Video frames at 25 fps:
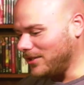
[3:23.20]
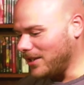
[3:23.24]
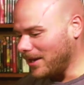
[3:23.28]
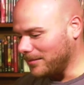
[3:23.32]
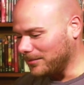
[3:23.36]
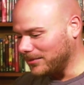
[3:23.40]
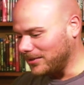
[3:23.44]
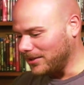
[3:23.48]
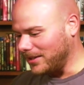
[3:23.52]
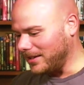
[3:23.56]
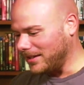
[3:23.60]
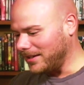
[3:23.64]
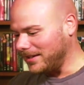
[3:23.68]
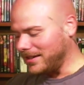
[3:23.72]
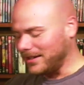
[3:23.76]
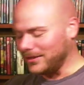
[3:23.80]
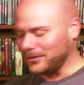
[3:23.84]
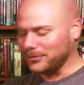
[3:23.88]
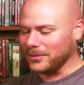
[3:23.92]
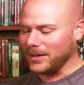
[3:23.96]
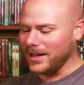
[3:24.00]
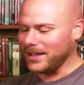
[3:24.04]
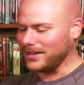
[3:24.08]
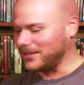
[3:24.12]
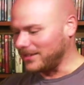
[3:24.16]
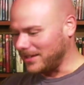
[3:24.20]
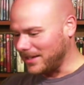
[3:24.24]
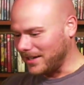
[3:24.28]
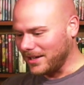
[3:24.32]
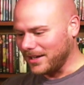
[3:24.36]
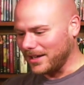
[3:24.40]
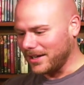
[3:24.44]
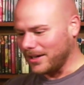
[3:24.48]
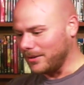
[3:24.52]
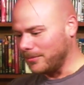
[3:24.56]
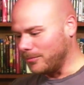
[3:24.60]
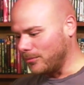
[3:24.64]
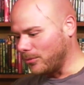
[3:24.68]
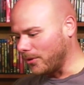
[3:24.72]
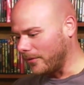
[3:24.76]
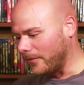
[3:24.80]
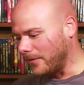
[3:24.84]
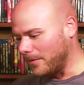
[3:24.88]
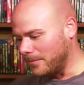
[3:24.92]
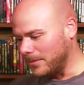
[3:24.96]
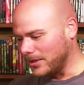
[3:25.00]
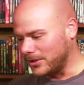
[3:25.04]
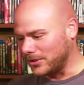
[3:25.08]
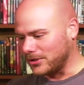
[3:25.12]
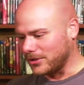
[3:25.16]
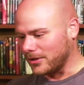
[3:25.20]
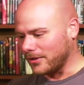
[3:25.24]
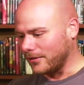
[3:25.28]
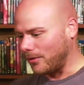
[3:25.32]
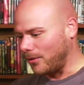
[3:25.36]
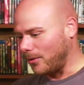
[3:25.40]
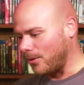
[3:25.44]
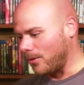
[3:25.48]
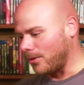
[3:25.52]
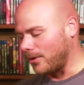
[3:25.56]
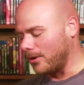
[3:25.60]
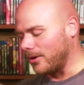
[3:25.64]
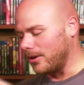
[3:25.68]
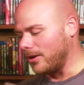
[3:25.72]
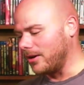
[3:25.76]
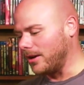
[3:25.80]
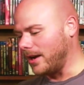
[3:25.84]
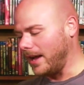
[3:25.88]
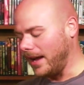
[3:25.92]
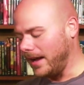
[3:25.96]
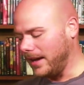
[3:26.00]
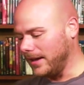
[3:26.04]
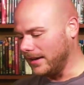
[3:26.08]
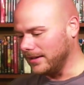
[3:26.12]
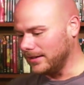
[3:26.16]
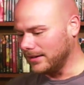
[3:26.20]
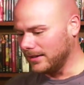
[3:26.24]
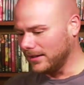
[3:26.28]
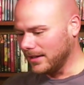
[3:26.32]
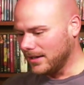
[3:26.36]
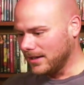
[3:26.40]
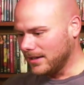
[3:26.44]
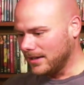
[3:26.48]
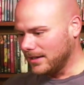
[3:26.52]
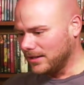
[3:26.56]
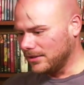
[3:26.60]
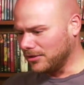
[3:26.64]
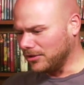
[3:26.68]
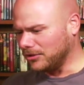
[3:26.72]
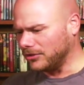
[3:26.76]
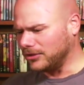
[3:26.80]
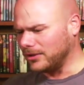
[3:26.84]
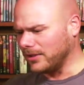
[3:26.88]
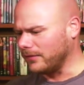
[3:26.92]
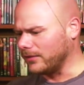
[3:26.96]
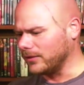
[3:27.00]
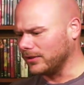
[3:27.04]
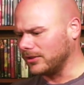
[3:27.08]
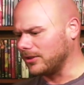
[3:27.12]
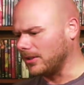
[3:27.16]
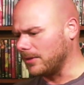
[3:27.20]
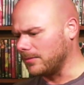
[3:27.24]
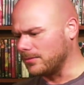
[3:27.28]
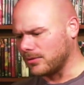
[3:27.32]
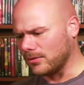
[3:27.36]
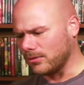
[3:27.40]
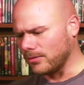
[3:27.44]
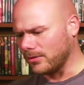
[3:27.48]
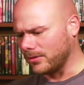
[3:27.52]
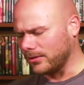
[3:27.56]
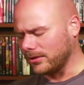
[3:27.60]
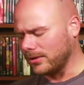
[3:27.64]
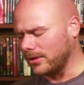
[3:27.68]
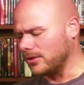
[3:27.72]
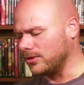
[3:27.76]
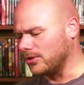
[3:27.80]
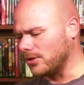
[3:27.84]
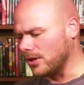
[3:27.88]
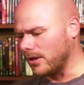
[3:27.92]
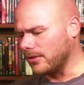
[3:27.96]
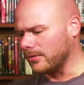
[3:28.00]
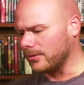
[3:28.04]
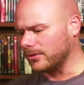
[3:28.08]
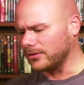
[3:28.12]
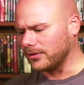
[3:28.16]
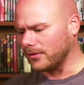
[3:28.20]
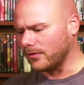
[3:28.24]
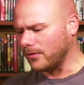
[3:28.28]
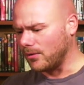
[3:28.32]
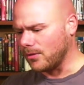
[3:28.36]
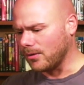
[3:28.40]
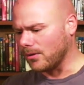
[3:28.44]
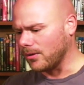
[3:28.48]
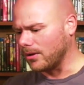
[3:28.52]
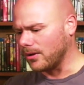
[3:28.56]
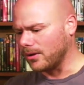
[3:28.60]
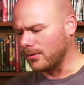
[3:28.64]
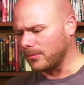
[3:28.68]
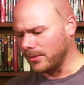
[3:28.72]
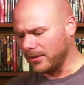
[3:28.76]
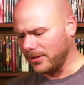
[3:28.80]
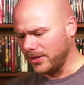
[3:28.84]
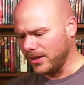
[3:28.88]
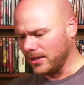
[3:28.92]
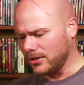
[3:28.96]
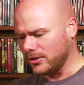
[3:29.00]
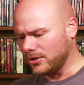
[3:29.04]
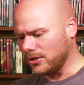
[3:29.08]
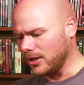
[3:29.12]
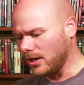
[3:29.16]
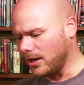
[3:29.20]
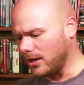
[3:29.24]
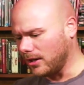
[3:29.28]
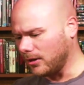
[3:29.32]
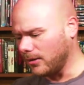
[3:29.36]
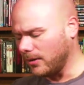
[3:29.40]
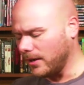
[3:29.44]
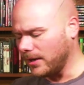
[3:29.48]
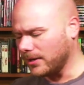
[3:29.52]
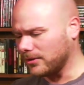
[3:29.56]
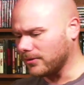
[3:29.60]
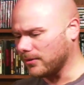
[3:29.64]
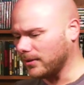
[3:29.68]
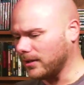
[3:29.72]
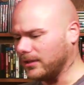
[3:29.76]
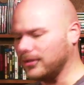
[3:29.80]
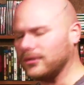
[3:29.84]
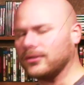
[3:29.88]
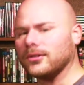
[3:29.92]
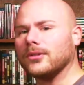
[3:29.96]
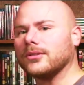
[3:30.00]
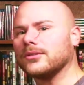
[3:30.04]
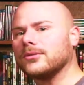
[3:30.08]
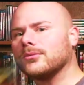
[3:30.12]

gems on it. This one has a more of a mixture of horror and just different subgenres of horror with a giallo entry. So